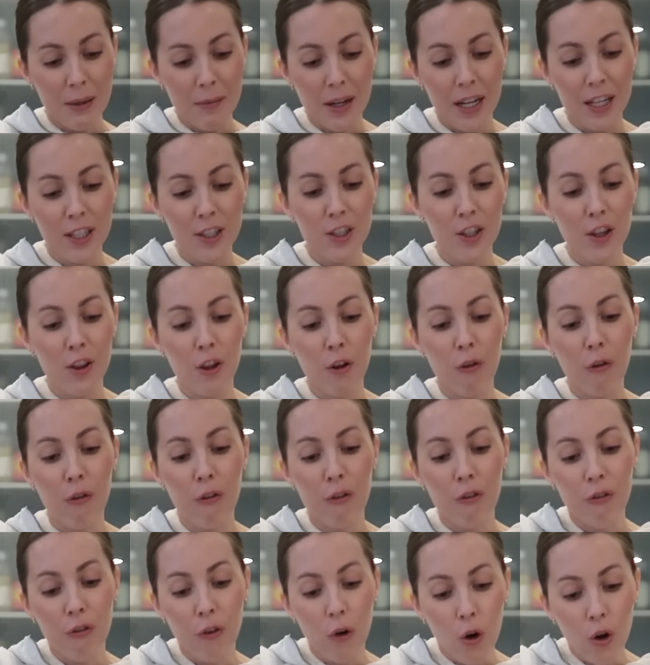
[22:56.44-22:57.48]
much the
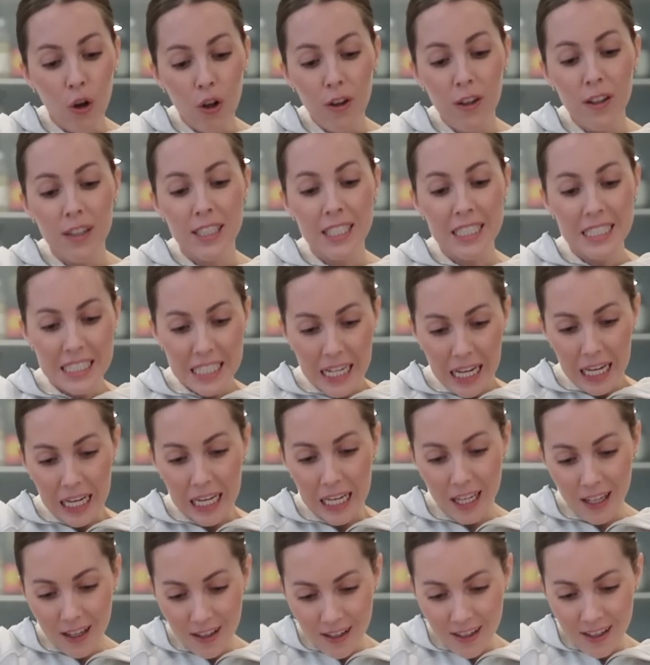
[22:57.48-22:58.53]
full
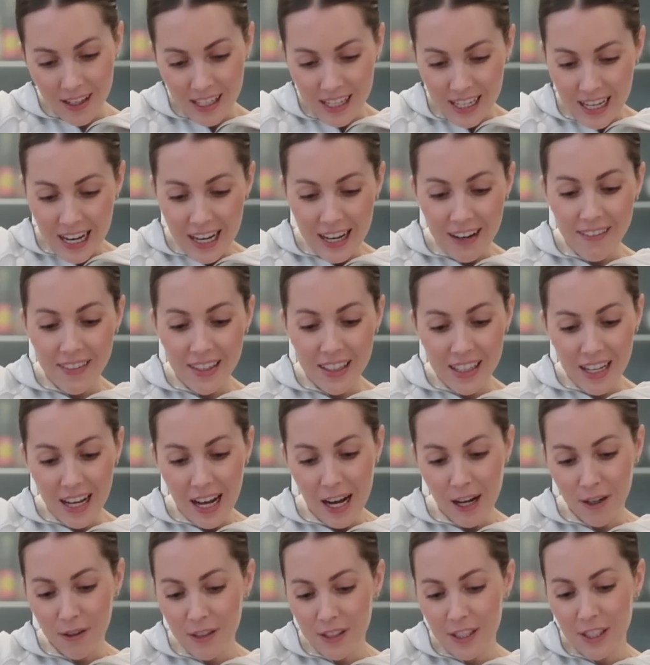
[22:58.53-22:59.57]
day having the
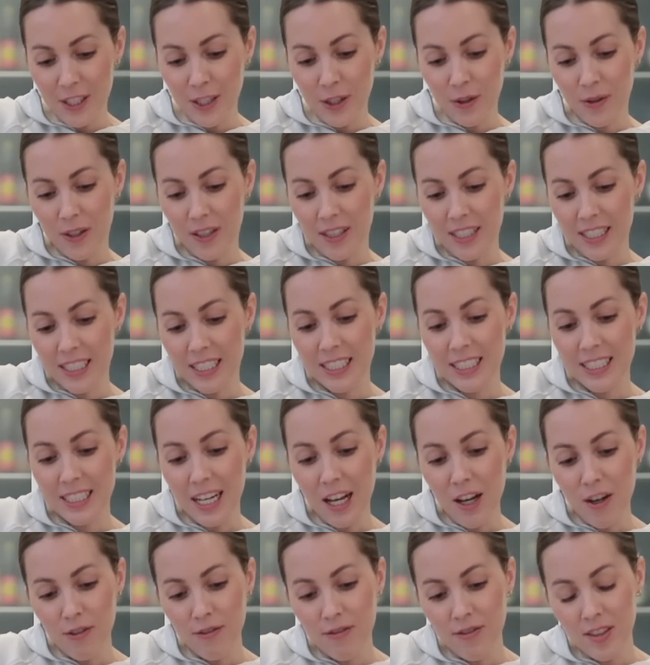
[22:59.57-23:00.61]
house to
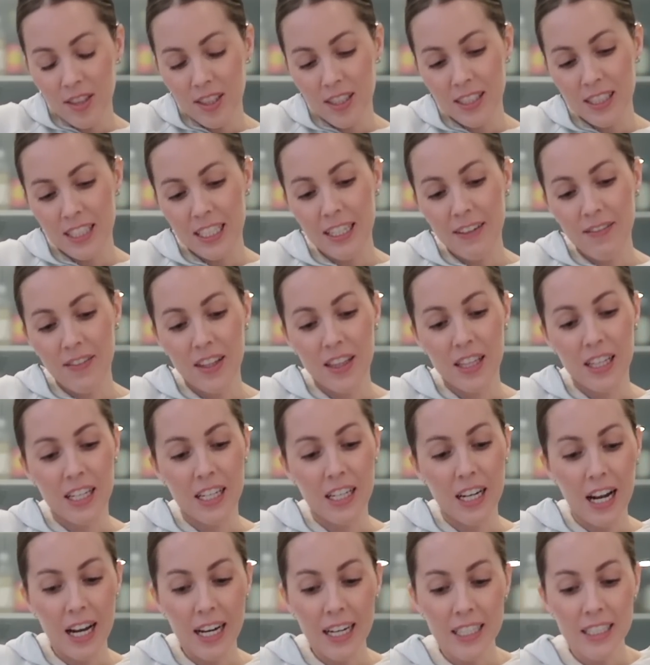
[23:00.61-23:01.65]
ourselves, even the
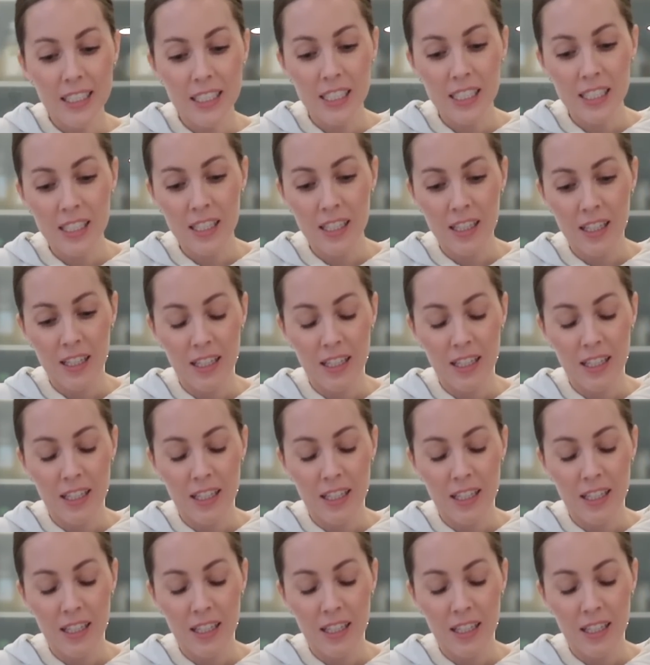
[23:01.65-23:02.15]
nights.